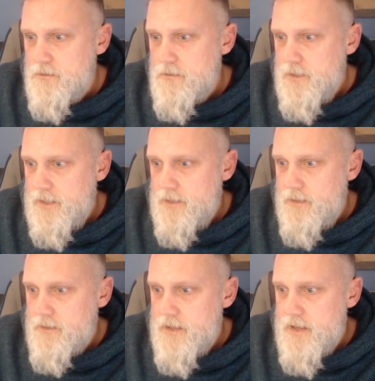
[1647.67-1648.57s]
And
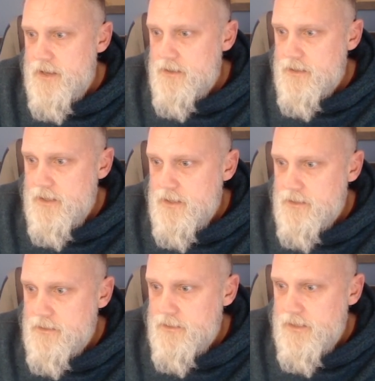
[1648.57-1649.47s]
I had
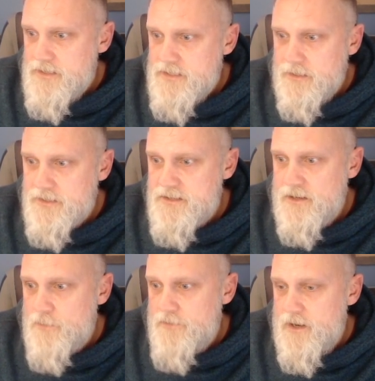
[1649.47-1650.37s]
an AT gun sitting
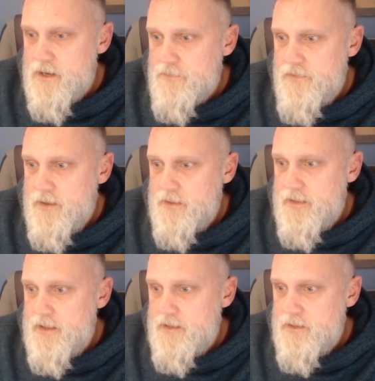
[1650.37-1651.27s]
over here, thinking
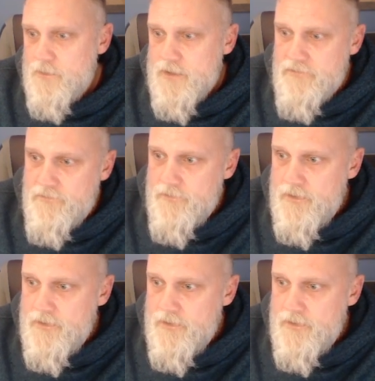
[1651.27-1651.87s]
that, if